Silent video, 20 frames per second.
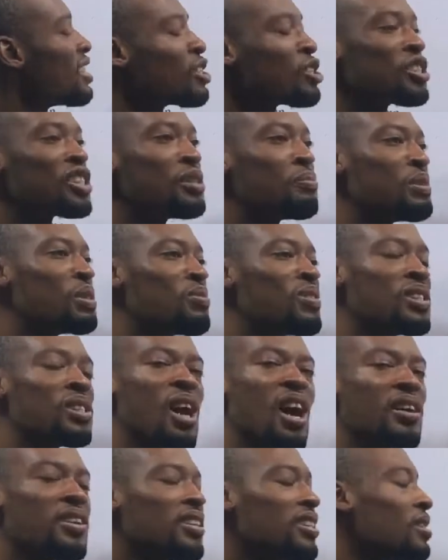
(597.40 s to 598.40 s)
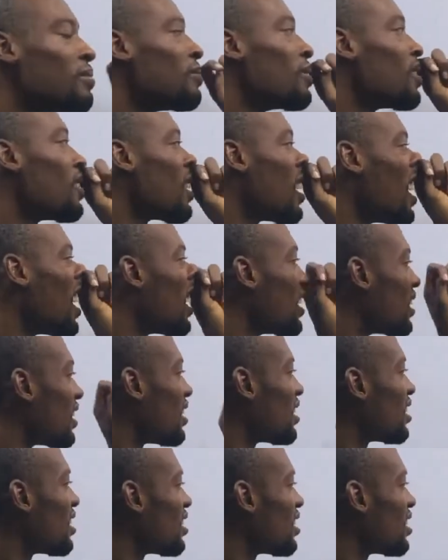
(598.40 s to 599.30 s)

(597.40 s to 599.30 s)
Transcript: relationship between logarithm and